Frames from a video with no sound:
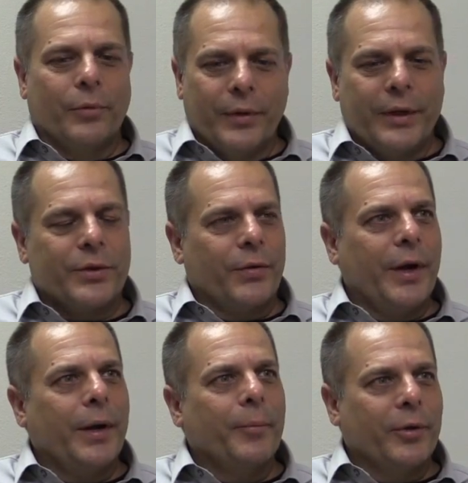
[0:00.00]
Well, that's
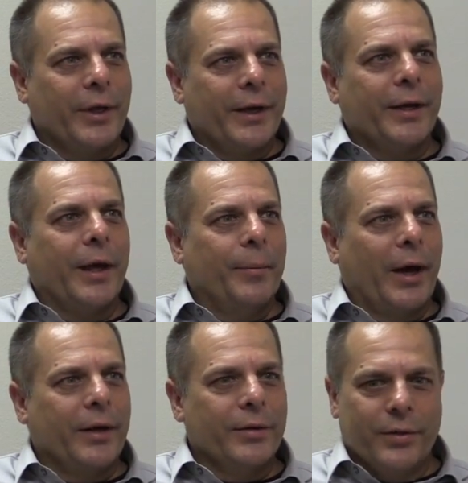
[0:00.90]
great. I'm glad it came
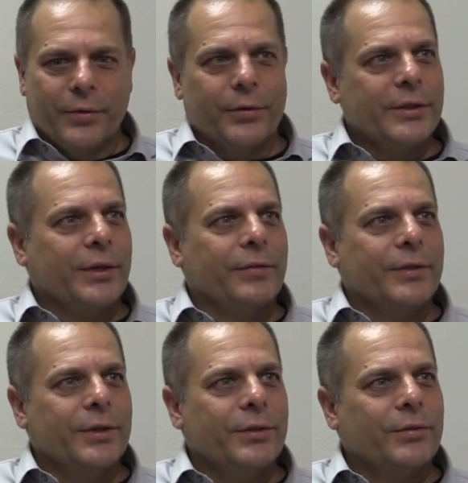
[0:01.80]
out of the
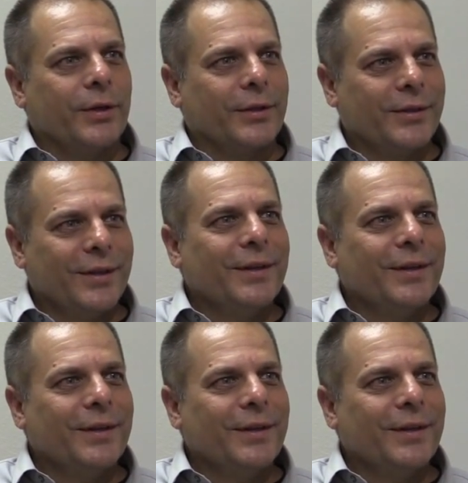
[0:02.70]
37th District